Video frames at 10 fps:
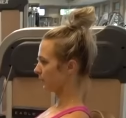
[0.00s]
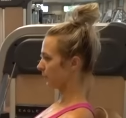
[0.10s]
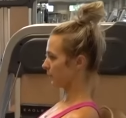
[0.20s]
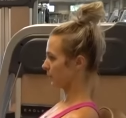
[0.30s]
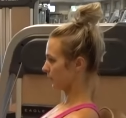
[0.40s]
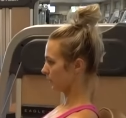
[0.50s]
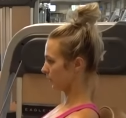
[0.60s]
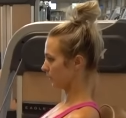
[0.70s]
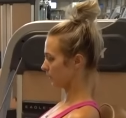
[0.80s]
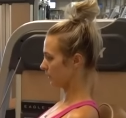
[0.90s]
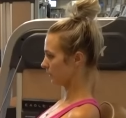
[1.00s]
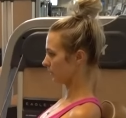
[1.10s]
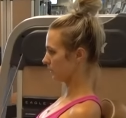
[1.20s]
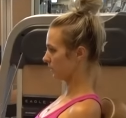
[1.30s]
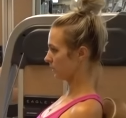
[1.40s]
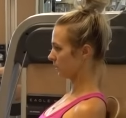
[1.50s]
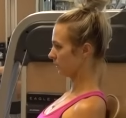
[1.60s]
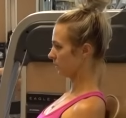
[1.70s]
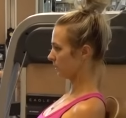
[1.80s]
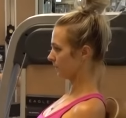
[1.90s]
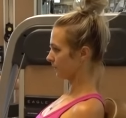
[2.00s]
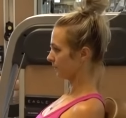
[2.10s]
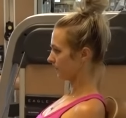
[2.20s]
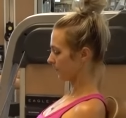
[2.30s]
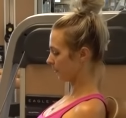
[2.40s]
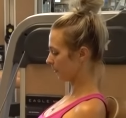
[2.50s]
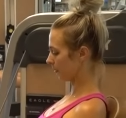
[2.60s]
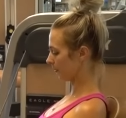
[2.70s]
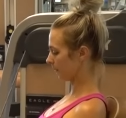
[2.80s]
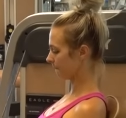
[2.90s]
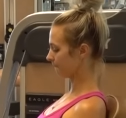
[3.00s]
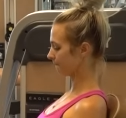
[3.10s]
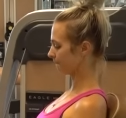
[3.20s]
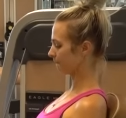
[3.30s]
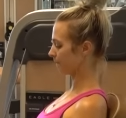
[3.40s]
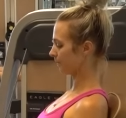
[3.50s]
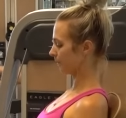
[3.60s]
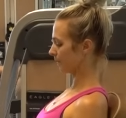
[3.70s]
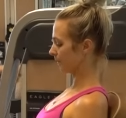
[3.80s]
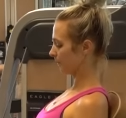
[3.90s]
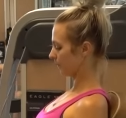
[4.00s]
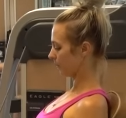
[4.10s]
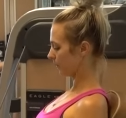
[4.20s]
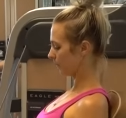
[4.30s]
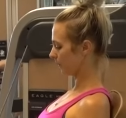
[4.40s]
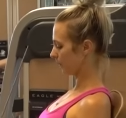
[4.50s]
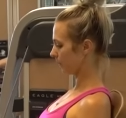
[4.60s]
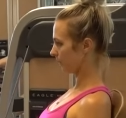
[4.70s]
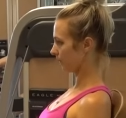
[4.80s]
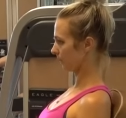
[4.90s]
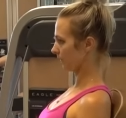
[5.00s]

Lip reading: (no one is talking)